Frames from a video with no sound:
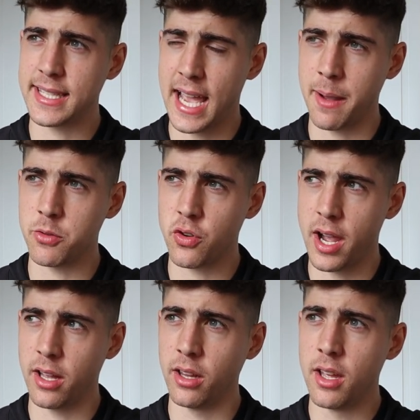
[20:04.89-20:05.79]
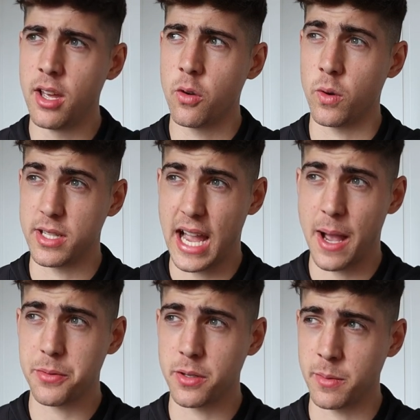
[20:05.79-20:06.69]
time trial, which
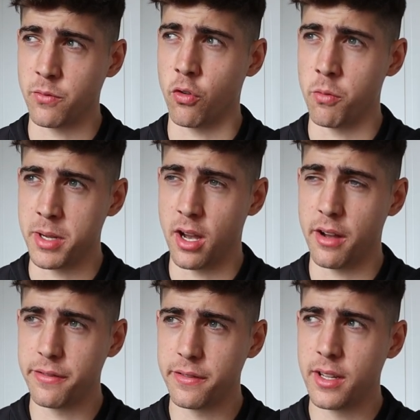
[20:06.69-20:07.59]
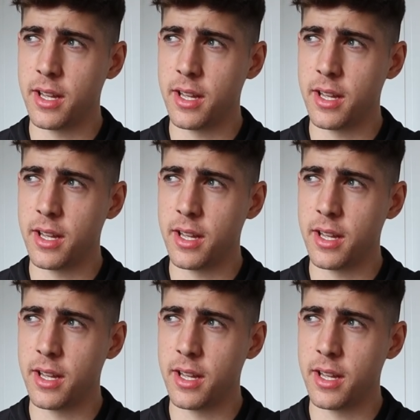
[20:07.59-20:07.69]
absolutely wrote me off.